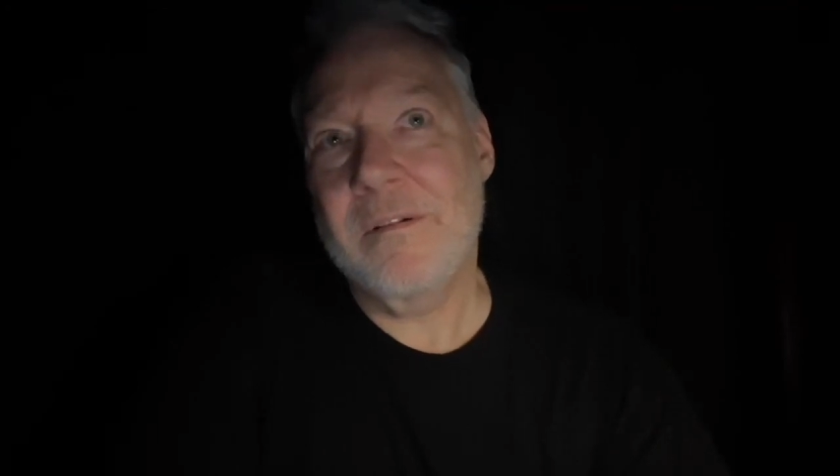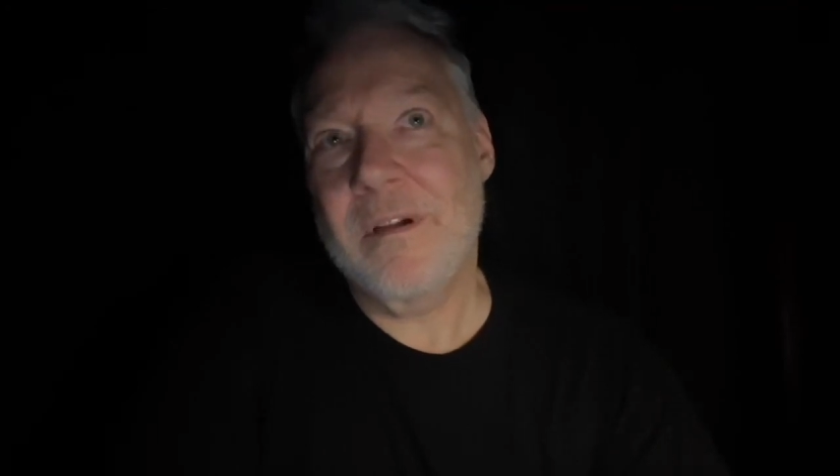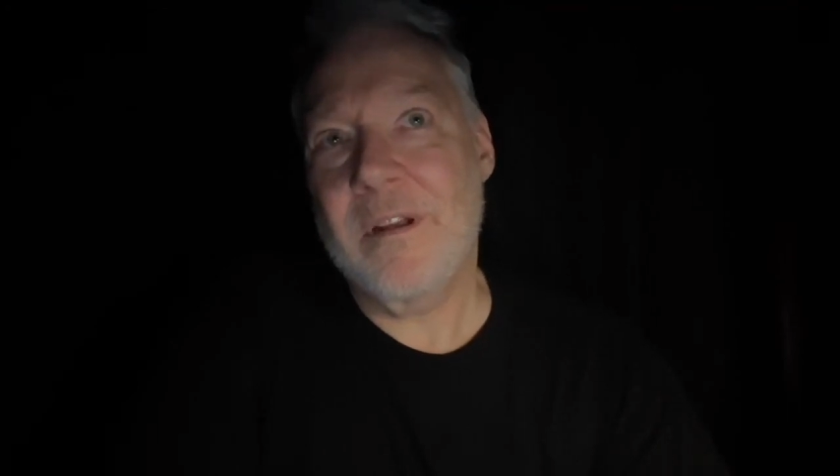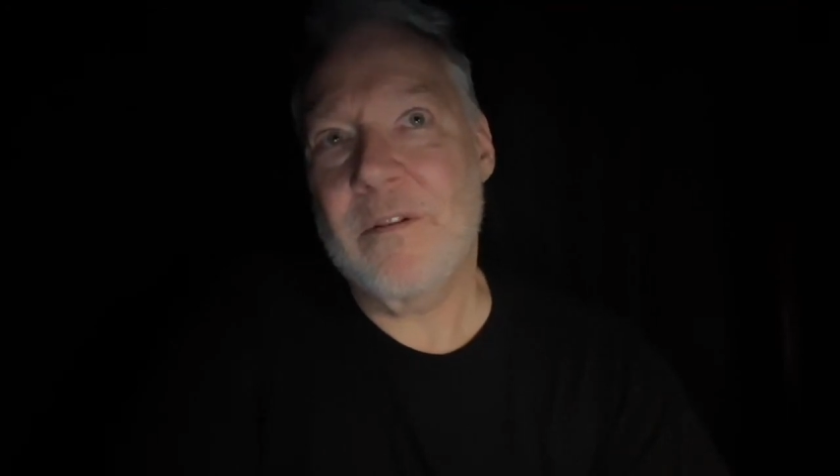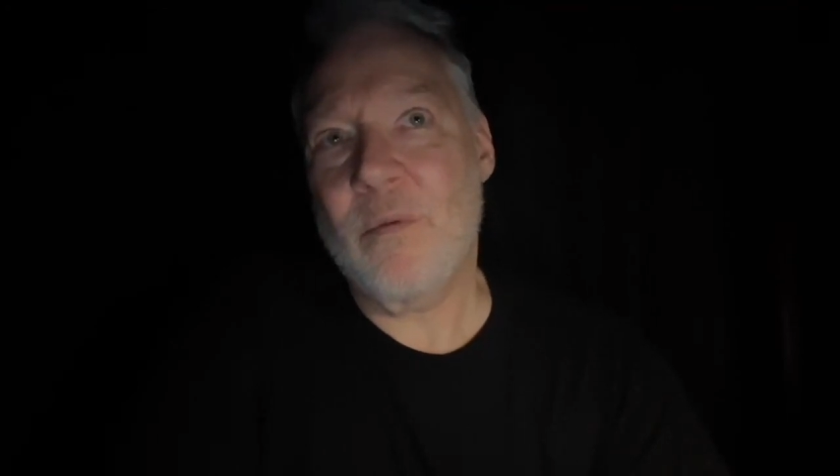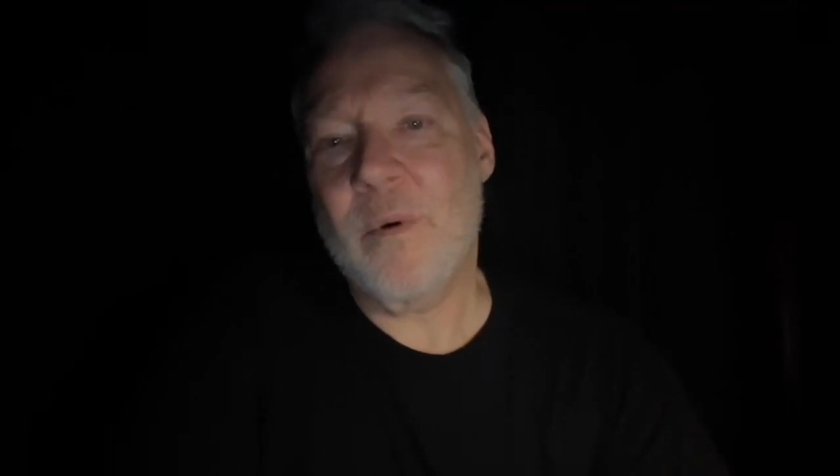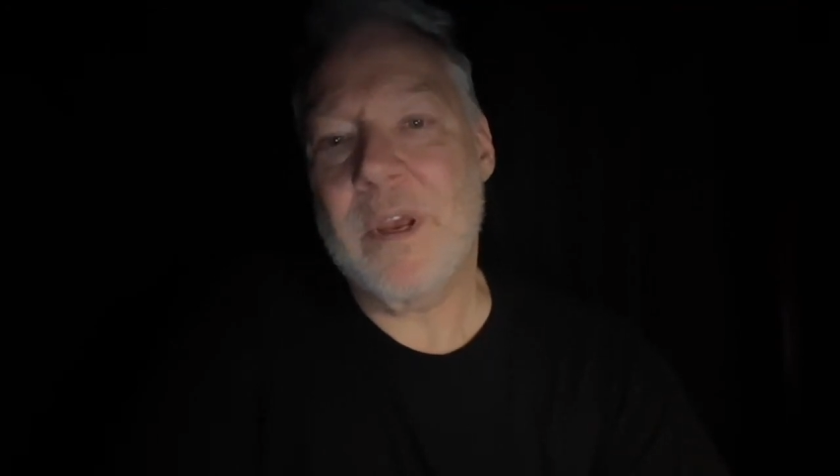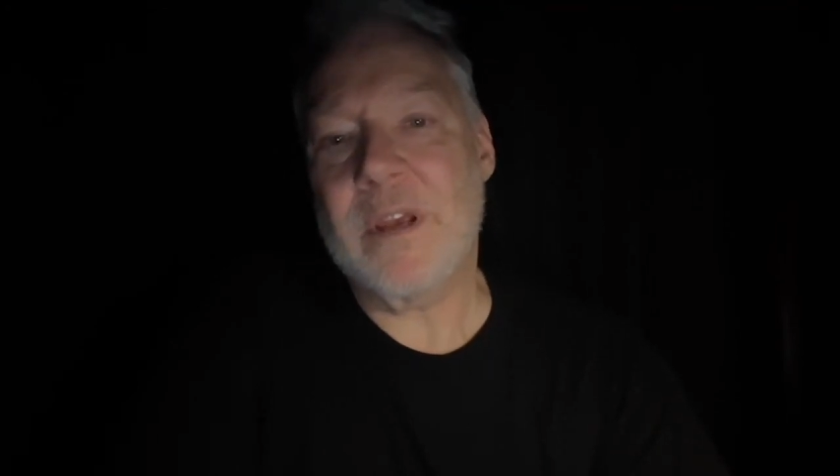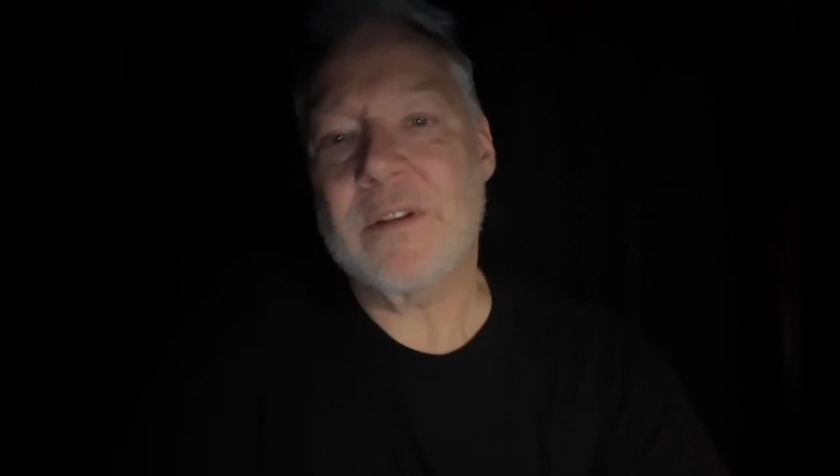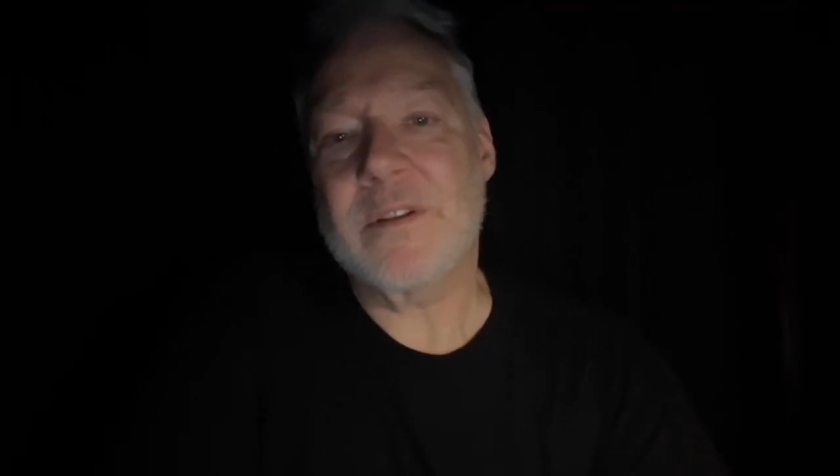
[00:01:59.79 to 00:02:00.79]
And
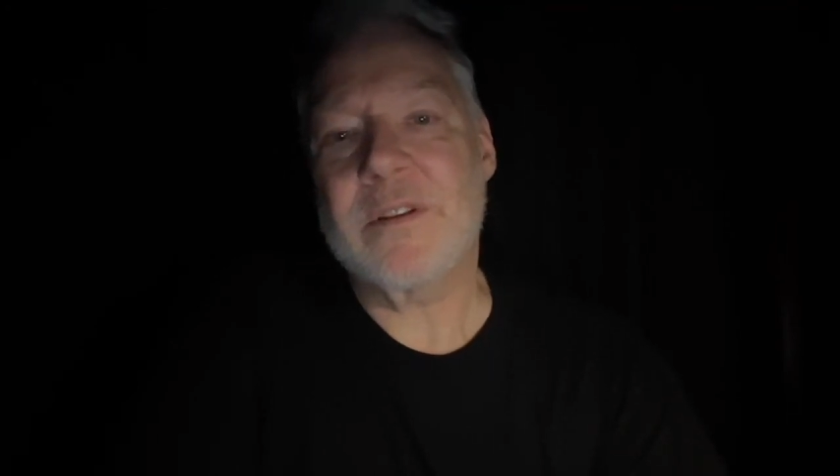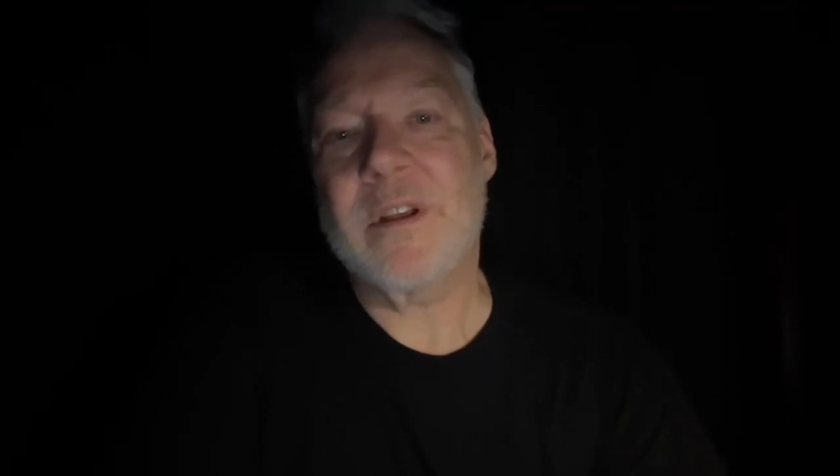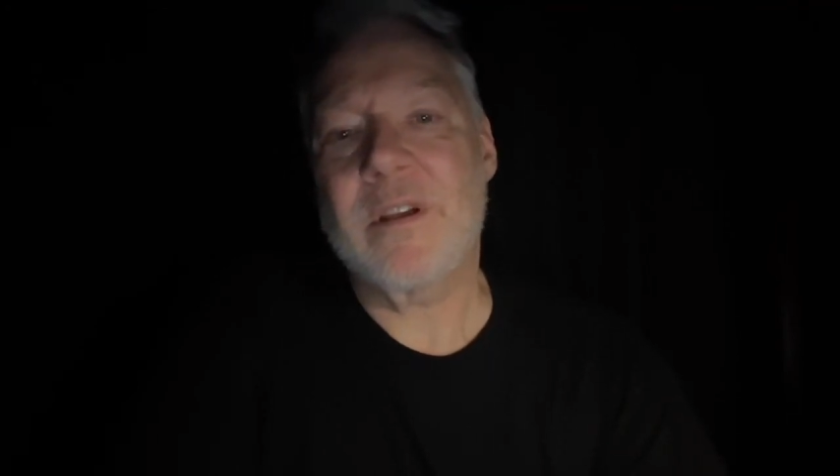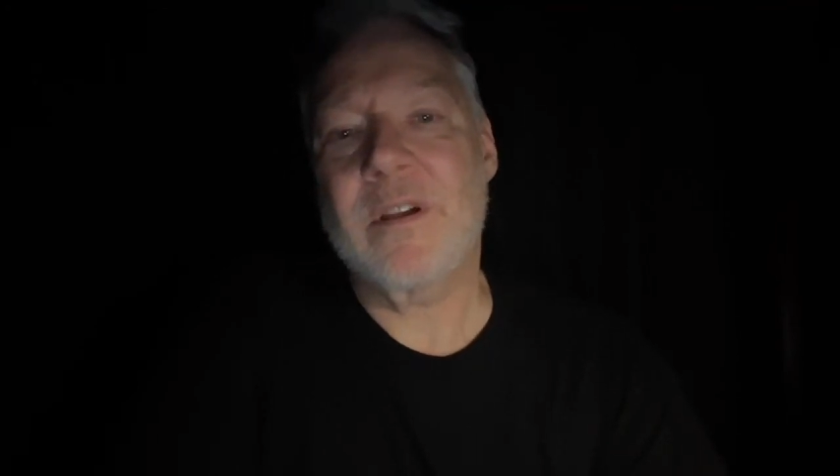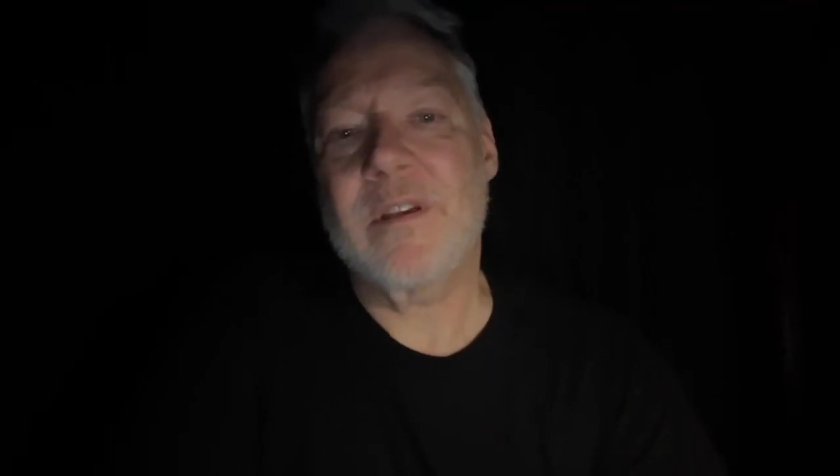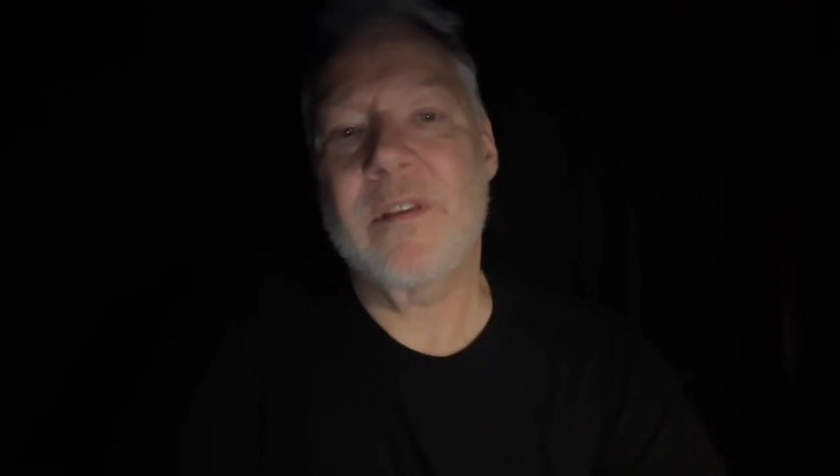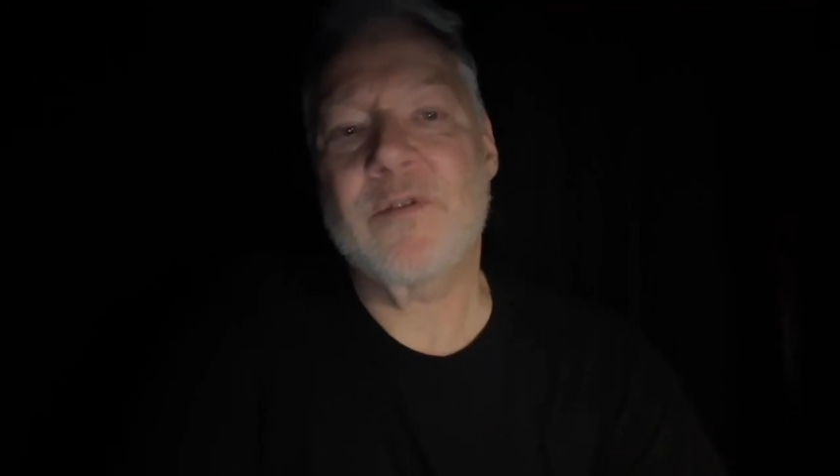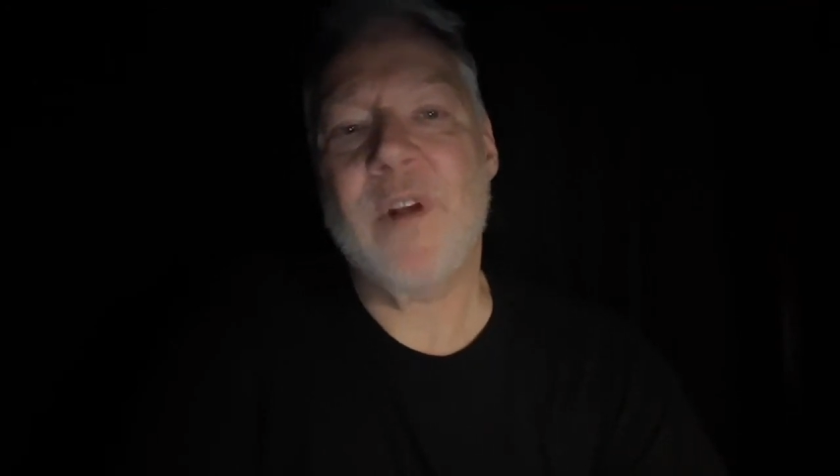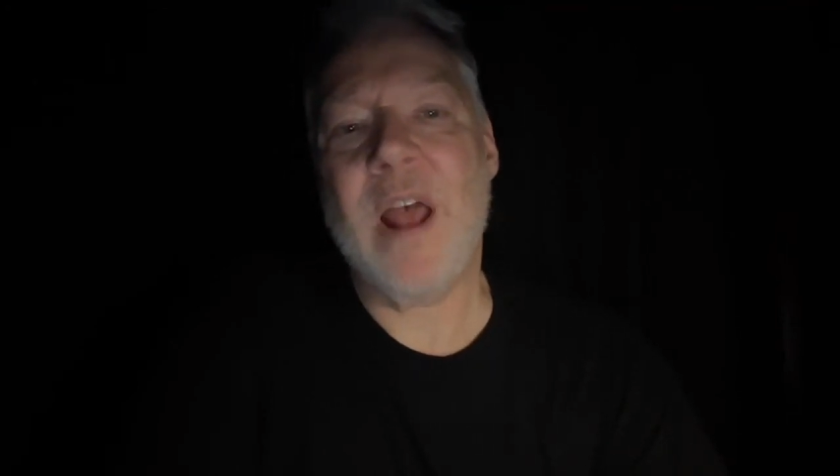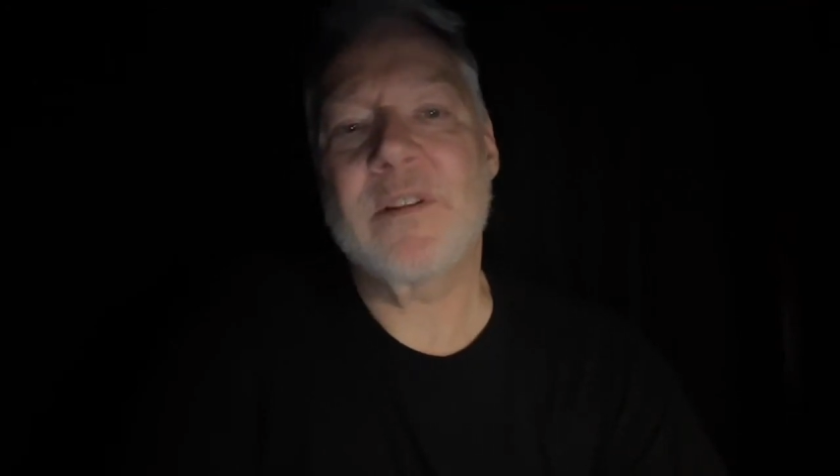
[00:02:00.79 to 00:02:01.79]
always the
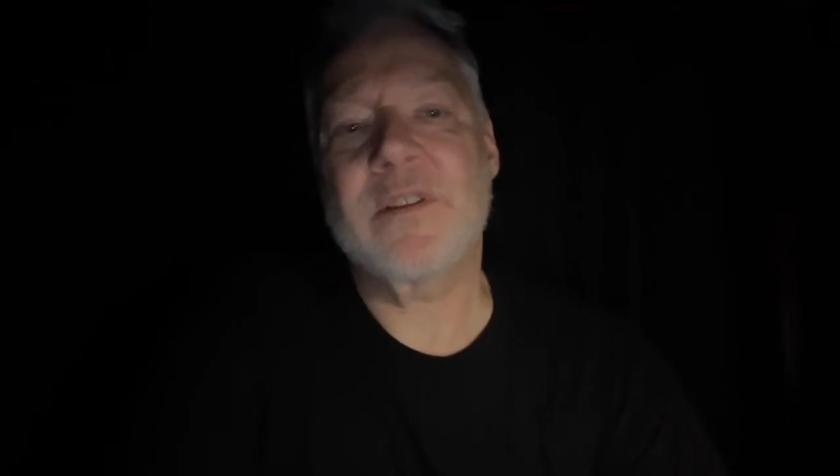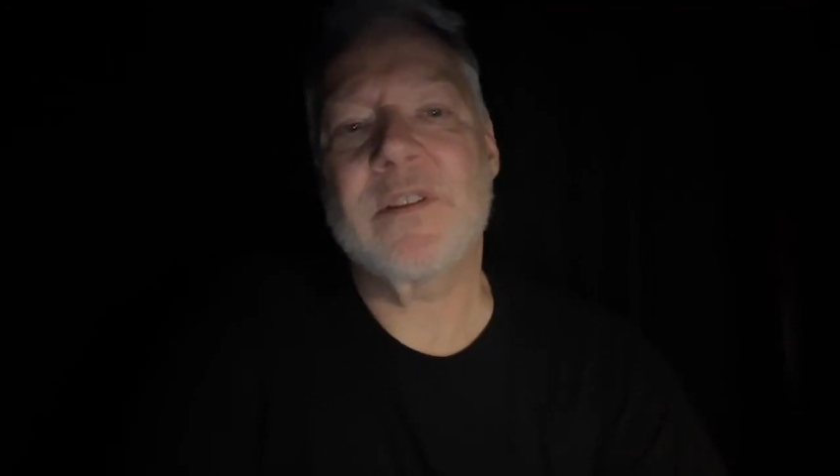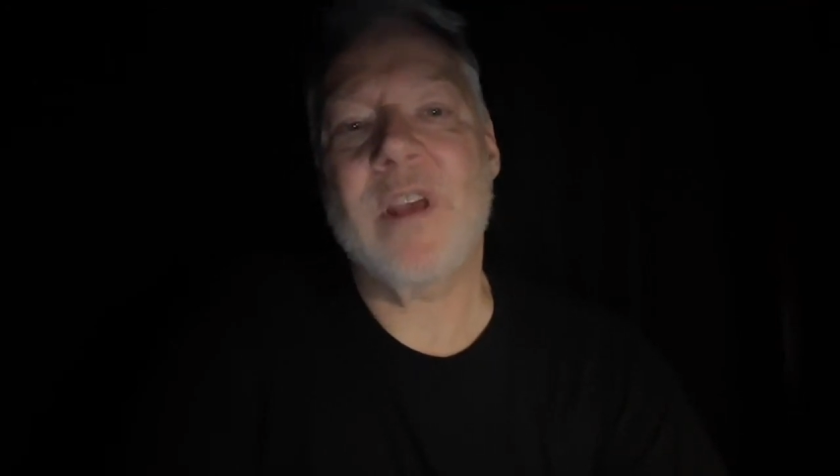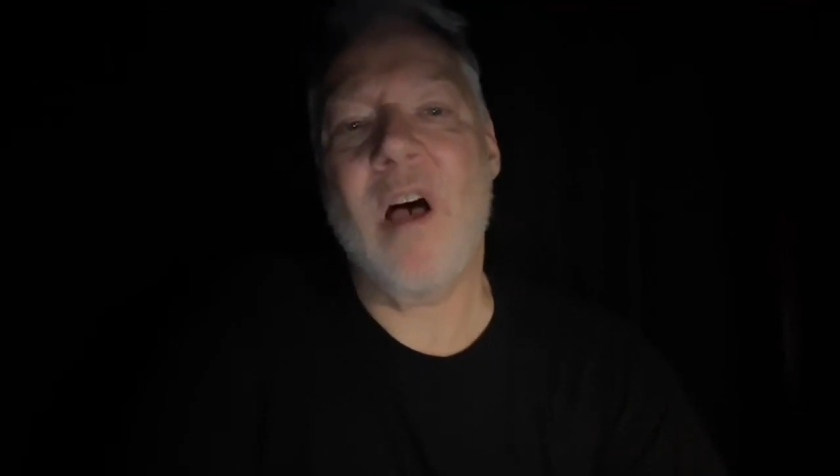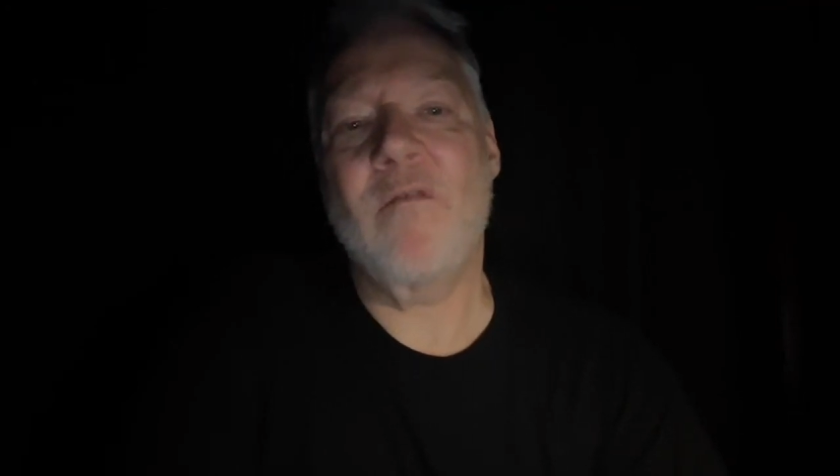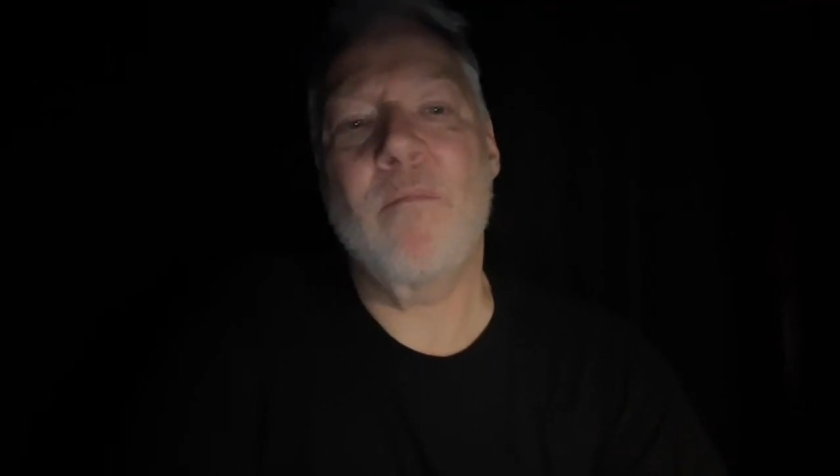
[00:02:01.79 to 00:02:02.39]
trance of